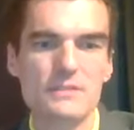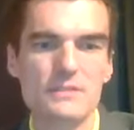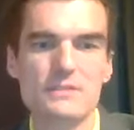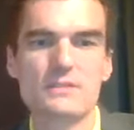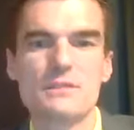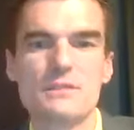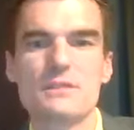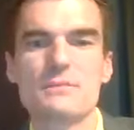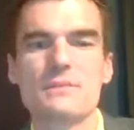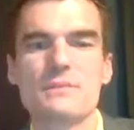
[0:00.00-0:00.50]

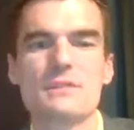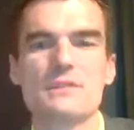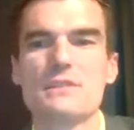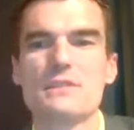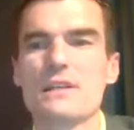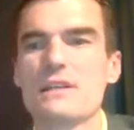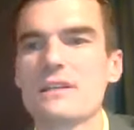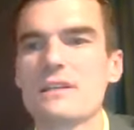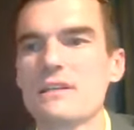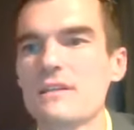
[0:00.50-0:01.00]
Just give me a
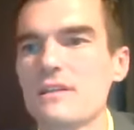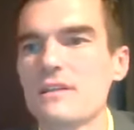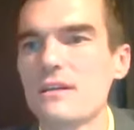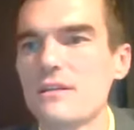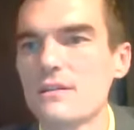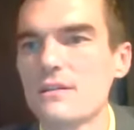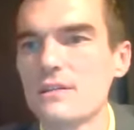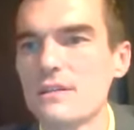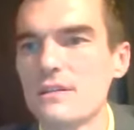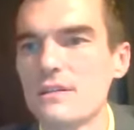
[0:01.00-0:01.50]
second and I'll
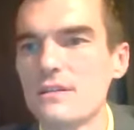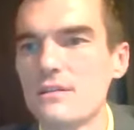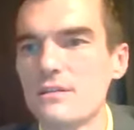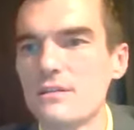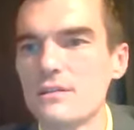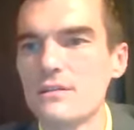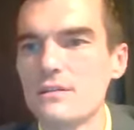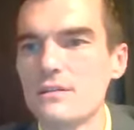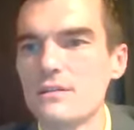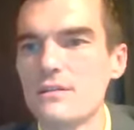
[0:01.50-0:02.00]
get going.